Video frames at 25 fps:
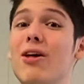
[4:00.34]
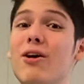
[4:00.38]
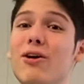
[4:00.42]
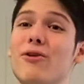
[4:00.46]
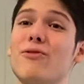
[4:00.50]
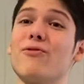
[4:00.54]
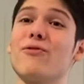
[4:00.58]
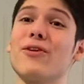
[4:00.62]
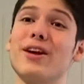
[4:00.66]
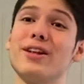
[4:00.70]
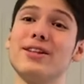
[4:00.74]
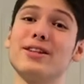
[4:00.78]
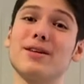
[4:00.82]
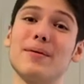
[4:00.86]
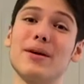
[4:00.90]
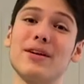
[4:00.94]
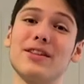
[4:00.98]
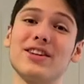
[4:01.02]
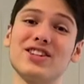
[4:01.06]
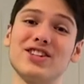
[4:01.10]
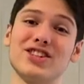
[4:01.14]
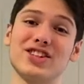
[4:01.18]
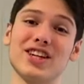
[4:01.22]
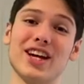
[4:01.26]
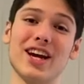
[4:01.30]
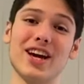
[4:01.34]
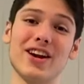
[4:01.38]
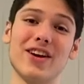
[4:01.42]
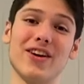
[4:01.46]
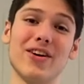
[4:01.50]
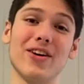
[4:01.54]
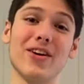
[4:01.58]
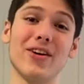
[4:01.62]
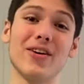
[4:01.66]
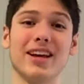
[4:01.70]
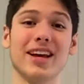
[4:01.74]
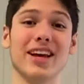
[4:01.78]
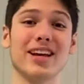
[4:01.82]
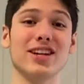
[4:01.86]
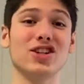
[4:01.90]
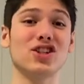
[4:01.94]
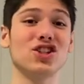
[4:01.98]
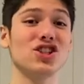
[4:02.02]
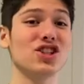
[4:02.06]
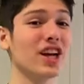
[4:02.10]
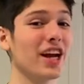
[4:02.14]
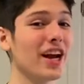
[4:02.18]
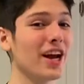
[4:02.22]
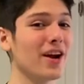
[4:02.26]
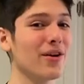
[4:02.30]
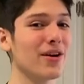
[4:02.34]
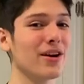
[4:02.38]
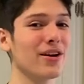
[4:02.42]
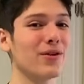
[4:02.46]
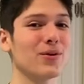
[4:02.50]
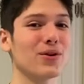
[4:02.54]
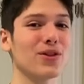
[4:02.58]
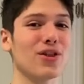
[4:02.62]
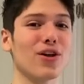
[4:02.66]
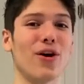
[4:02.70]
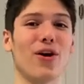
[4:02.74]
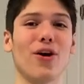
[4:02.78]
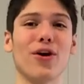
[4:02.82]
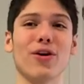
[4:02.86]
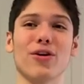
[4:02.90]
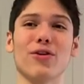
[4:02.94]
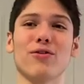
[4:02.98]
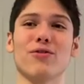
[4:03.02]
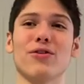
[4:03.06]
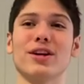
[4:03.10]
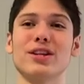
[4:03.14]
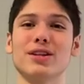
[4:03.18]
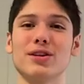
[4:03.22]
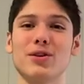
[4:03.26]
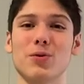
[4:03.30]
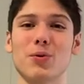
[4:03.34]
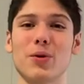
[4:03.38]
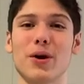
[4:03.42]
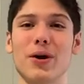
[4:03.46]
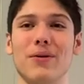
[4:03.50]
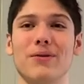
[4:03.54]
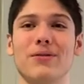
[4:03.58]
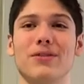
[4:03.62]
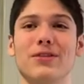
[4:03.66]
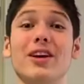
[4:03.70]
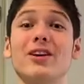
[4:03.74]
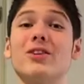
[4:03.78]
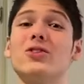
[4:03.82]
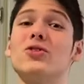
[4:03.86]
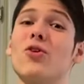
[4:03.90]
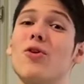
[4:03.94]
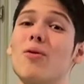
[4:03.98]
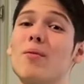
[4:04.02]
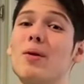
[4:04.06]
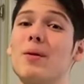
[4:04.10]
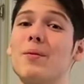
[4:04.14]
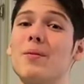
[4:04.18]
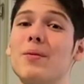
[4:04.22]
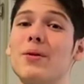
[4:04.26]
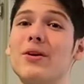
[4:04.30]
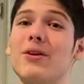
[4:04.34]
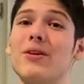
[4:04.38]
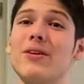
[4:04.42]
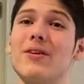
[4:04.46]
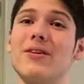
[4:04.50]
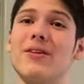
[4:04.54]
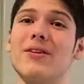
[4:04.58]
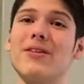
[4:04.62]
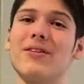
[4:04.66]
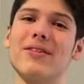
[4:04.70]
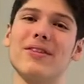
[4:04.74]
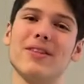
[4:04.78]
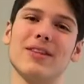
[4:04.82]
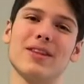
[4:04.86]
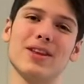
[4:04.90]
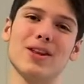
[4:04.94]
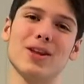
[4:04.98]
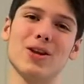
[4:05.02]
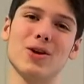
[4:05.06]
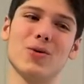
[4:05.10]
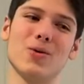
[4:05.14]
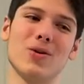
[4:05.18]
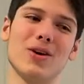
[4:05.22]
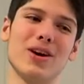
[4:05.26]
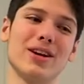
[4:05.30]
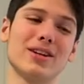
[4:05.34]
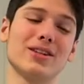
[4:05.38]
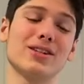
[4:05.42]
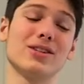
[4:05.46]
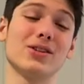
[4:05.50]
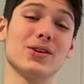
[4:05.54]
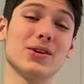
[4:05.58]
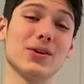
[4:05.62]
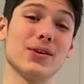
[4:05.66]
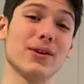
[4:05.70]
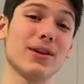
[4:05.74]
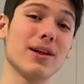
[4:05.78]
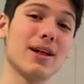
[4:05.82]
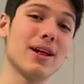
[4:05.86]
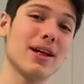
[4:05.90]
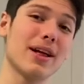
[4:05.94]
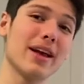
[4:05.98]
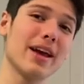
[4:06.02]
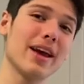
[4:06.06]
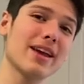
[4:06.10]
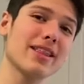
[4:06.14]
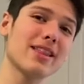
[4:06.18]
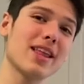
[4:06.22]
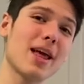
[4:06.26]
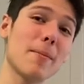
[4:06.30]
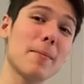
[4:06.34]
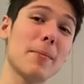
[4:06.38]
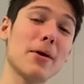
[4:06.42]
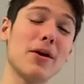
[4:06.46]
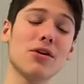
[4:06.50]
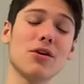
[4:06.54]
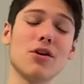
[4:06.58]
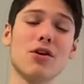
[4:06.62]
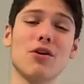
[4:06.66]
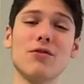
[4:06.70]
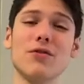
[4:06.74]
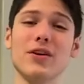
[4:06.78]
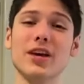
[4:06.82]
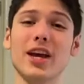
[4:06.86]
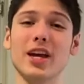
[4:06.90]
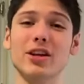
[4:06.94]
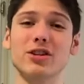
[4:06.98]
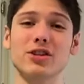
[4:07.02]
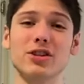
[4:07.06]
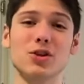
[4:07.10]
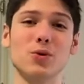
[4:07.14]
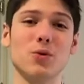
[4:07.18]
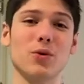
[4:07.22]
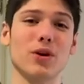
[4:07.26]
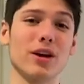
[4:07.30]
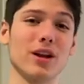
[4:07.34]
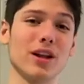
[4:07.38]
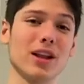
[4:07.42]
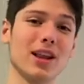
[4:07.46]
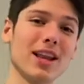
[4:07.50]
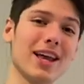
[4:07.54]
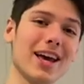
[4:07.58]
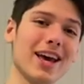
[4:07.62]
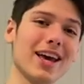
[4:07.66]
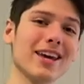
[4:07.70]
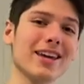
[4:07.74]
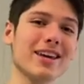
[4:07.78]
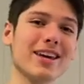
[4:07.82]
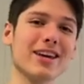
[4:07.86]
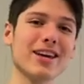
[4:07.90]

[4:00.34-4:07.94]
your friends about this channel and share it with all your friends as well. So remember, you want to hit that bell notification. You want to like,